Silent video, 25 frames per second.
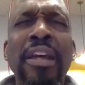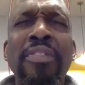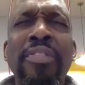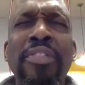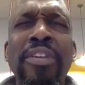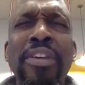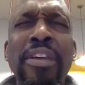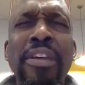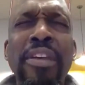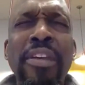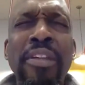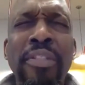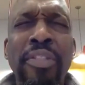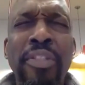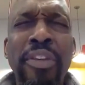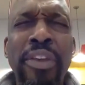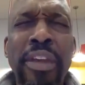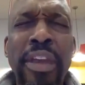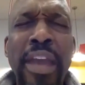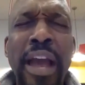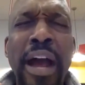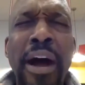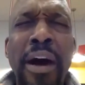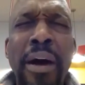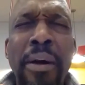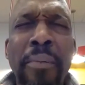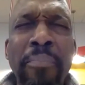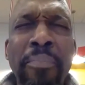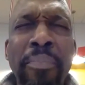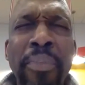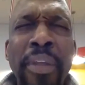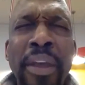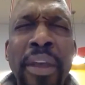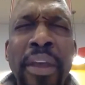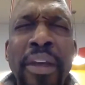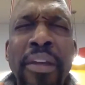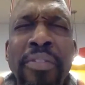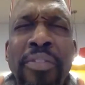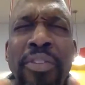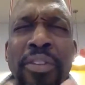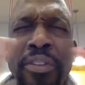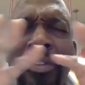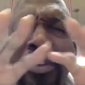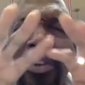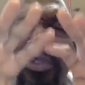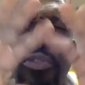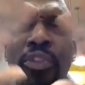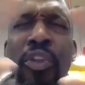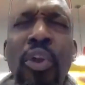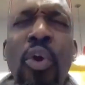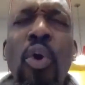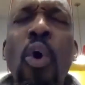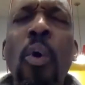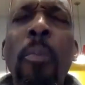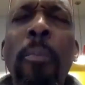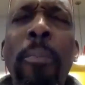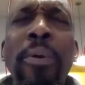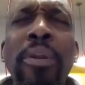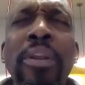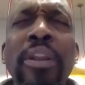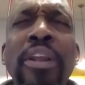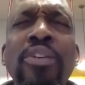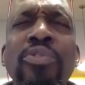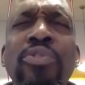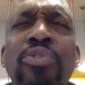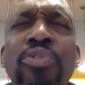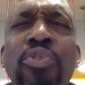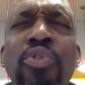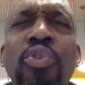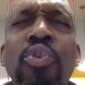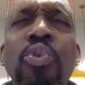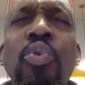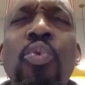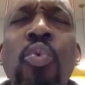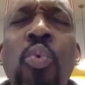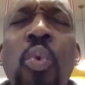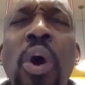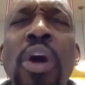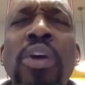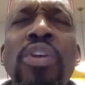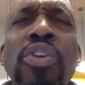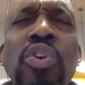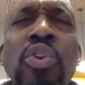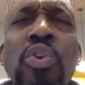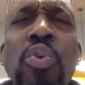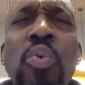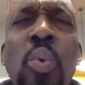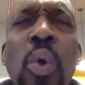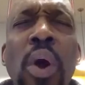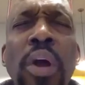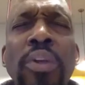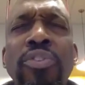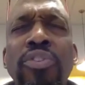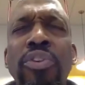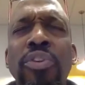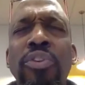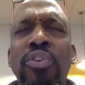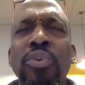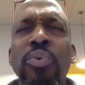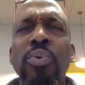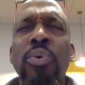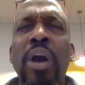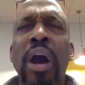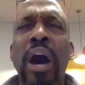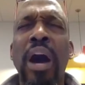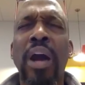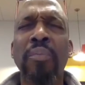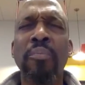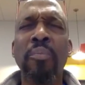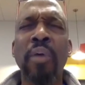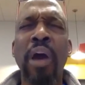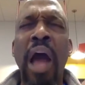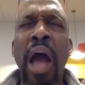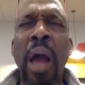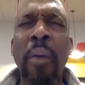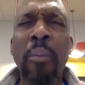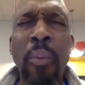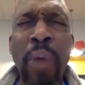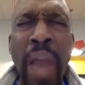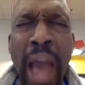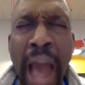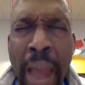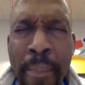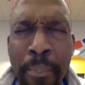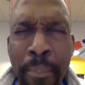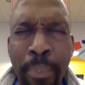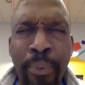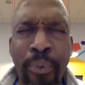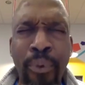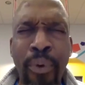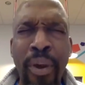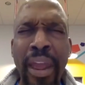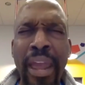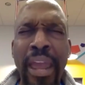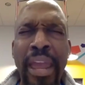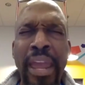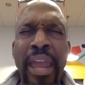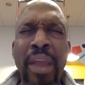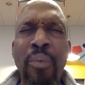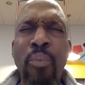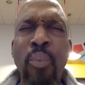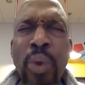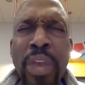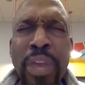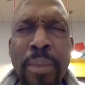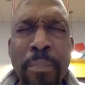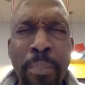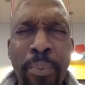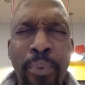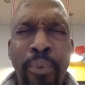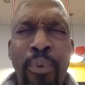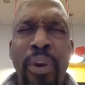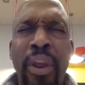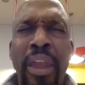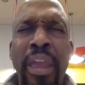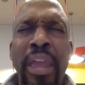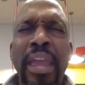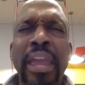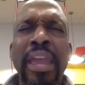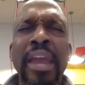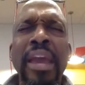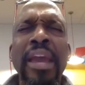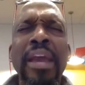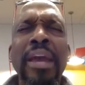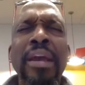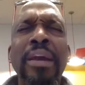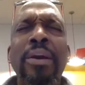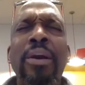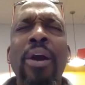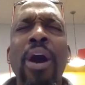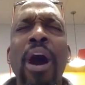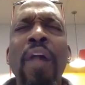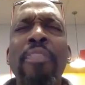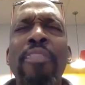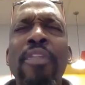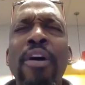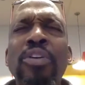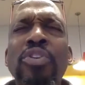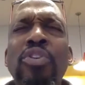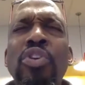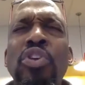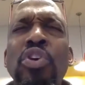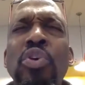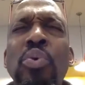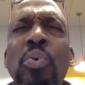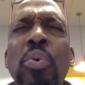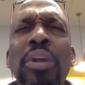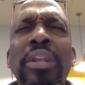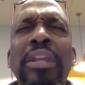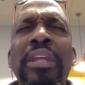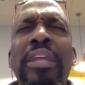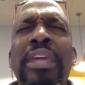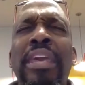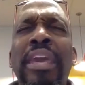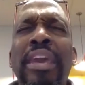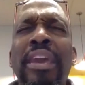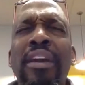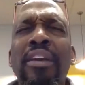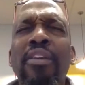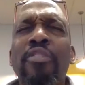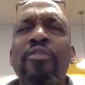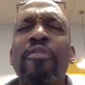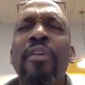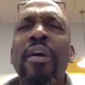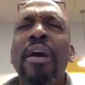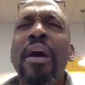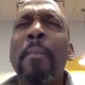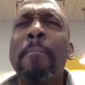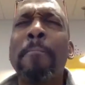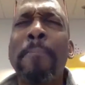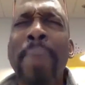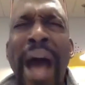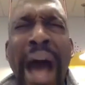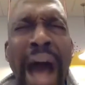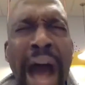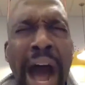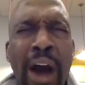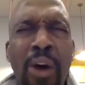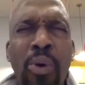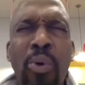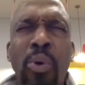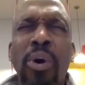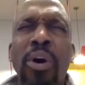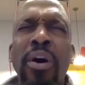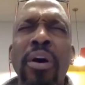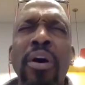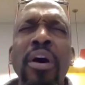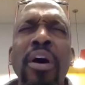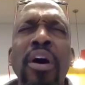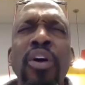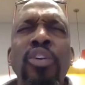the openness to what you want to do, God. We pray, God, that you would give power